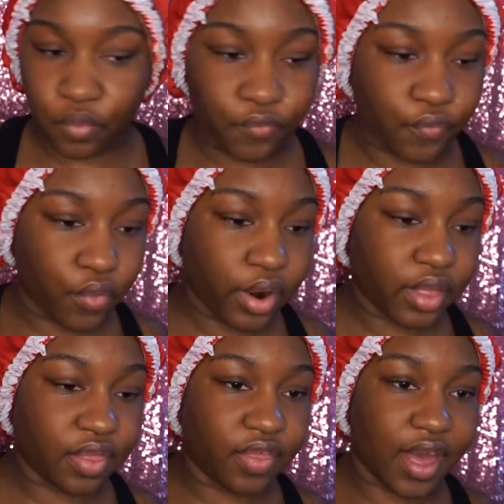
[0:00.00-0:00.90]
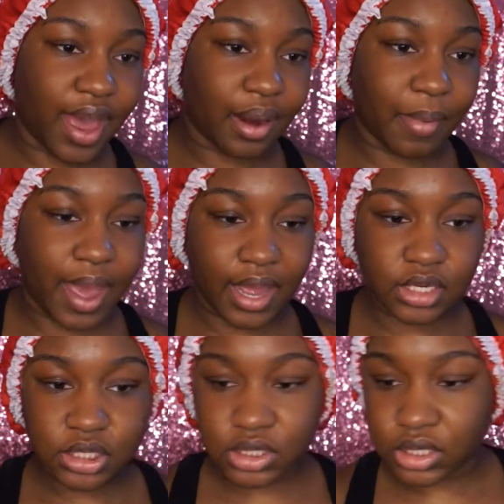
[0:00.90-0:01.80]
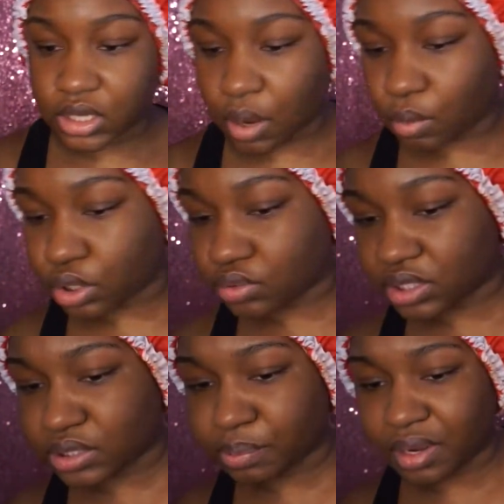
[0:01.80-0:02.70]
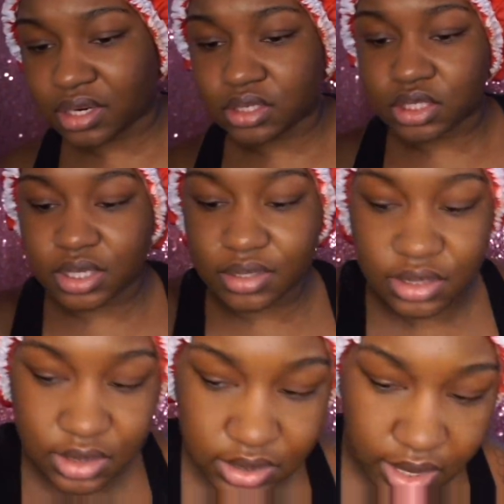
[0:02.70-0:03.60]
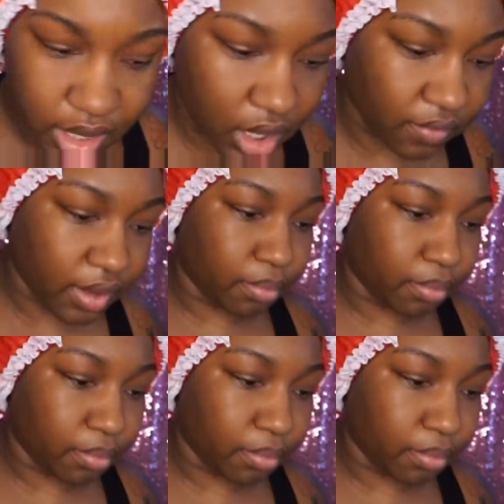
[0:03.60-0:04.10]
for that, I want to use a sponge instead of a